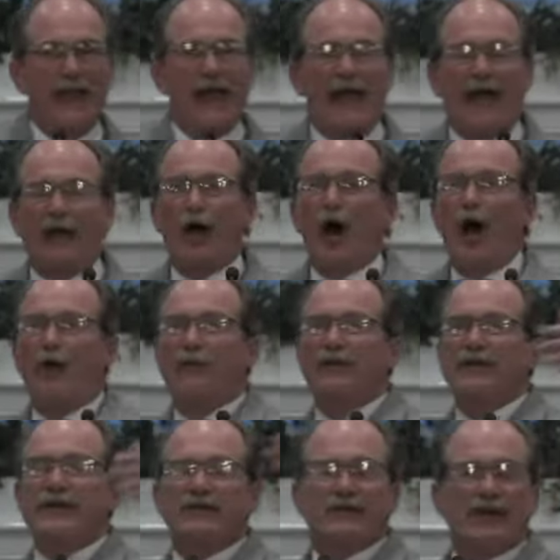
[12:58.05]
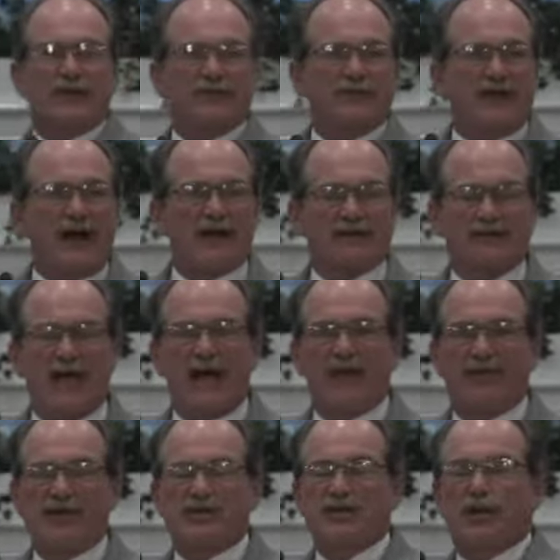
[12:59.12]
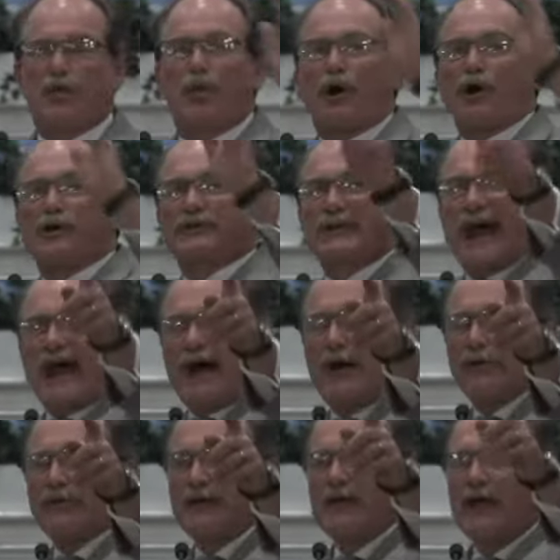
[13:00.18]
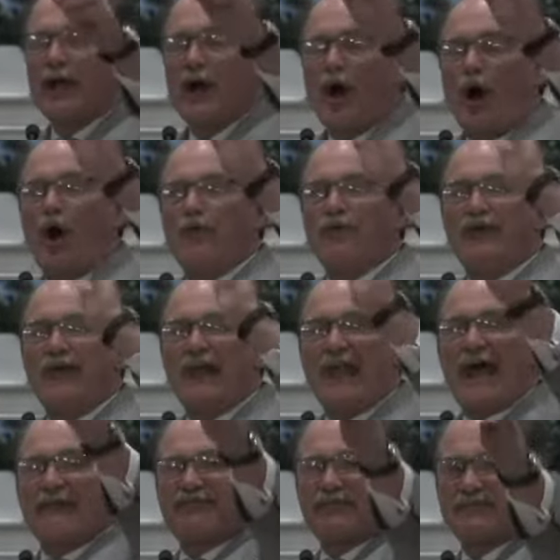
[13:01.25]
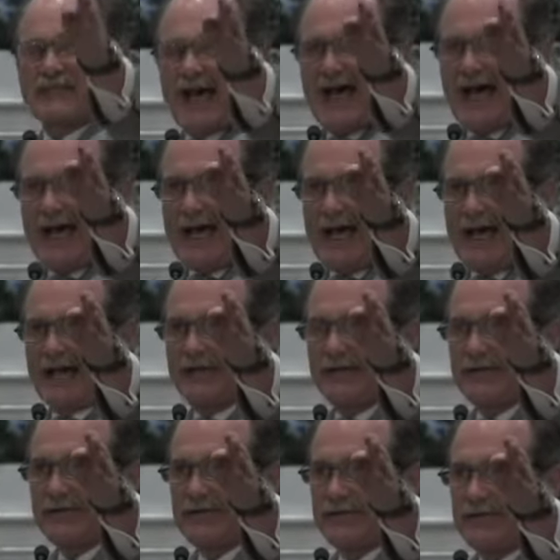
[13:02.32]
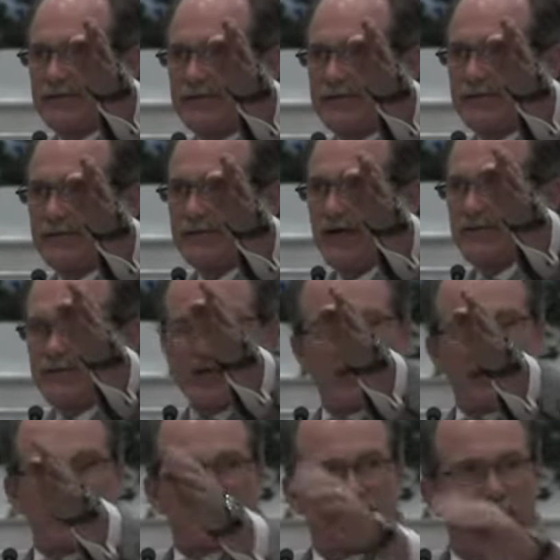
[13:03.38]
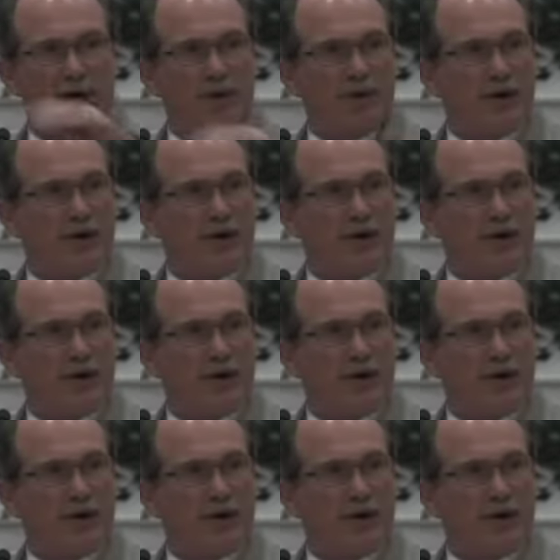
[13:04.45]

had all the details of our salvation worked out on the left side of Genesis 1